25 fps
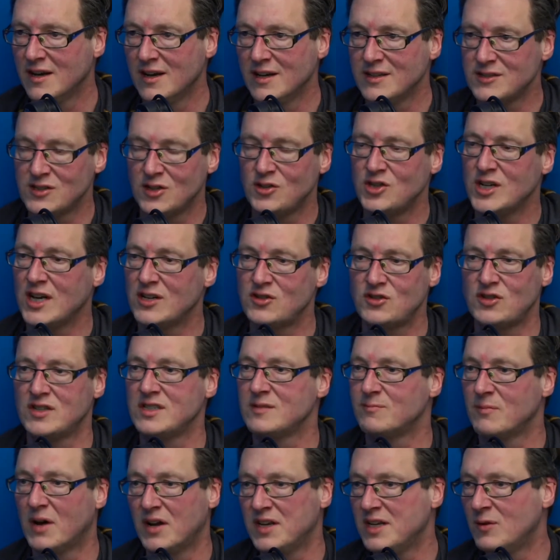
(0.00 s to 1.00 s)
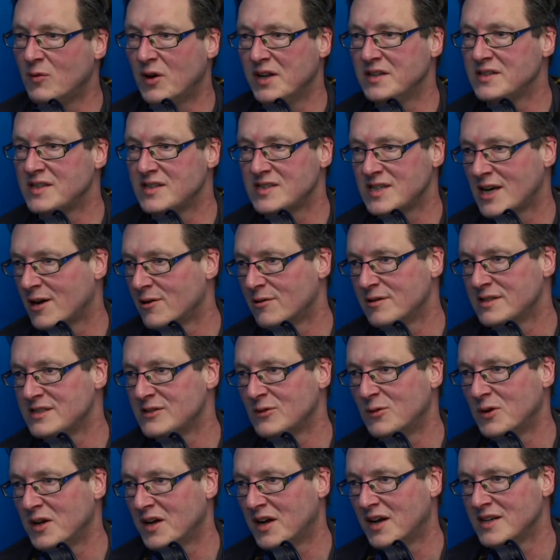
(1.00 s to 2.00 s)
suggestions money went to terrorist
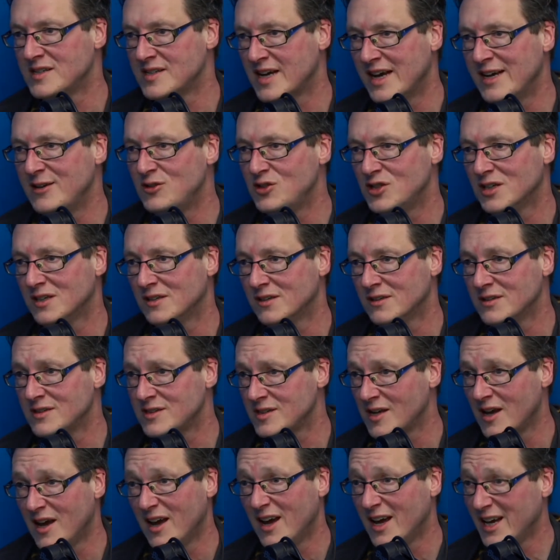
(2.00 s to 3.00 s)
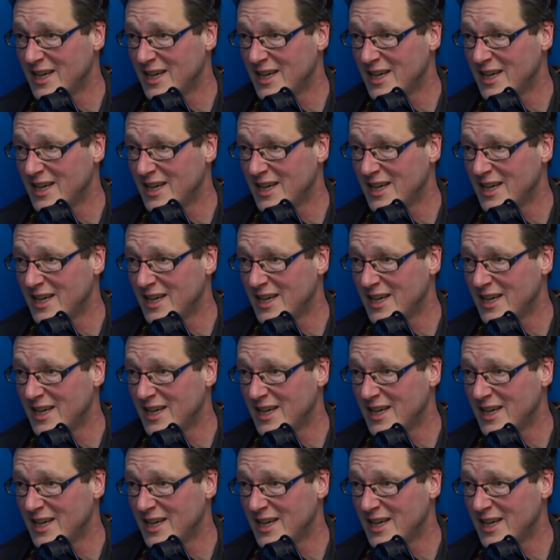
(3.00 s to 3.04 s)
organisations,